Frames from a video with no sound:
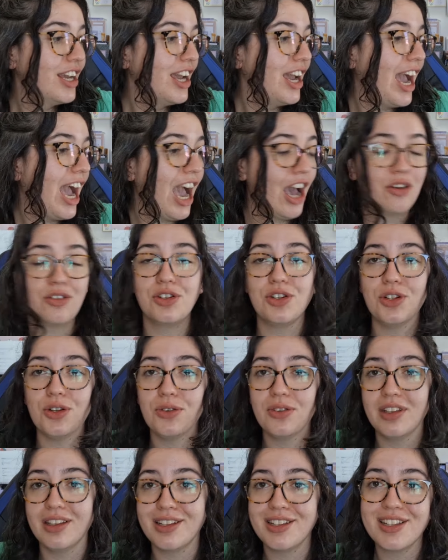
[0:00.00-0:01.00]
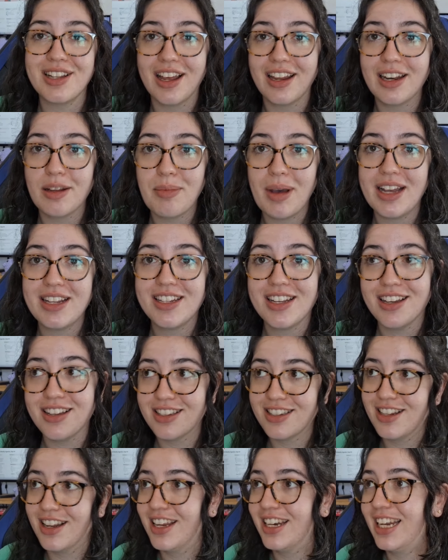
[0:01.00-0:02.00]
how to do things slightly better,
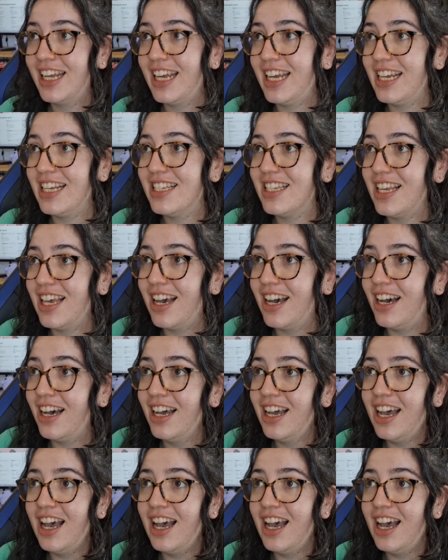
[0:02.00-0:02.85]
slightly easier.